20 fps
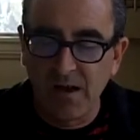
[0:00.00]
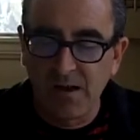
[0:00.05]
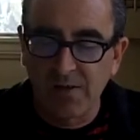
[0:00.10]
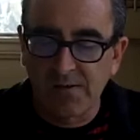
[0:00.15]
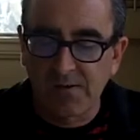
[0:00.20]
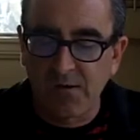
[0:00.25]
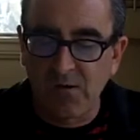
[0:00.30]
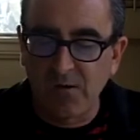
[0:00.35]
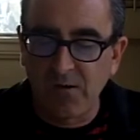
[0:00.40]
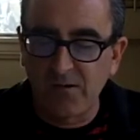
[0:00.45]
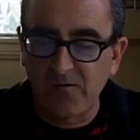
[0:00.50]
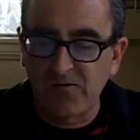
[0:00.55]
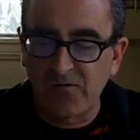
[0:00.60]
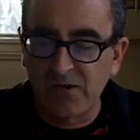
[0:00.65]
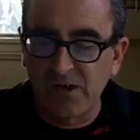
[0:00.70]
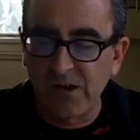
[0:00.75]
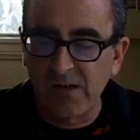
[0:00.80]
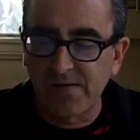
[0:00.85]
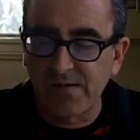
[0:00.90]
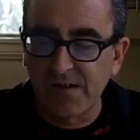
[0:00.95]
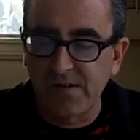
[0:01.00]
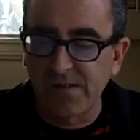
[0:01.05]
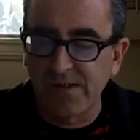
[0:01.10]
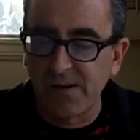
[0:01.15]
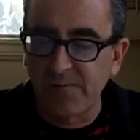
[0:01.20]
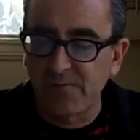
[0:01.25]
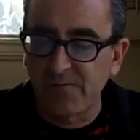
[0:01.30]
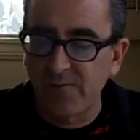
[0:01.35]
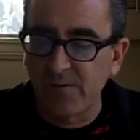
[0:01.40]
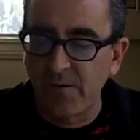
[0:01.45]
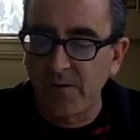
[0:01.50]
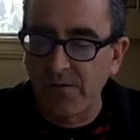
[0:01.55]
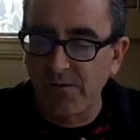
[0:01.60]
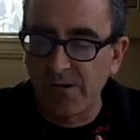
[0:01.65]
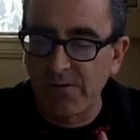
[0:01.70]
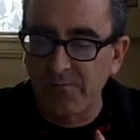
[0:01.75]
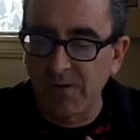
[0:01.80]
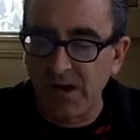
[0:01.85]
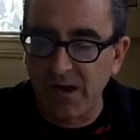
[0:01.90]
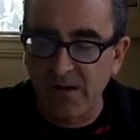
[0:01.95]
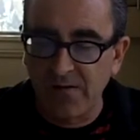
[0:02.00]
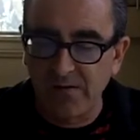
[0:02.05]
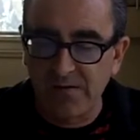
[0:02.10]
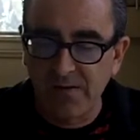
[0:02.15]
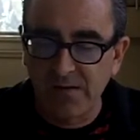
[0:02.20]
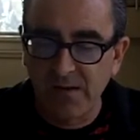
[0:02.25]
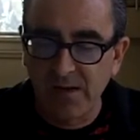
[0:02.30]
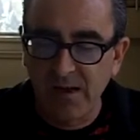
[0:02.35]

scores chins and lips for 3p.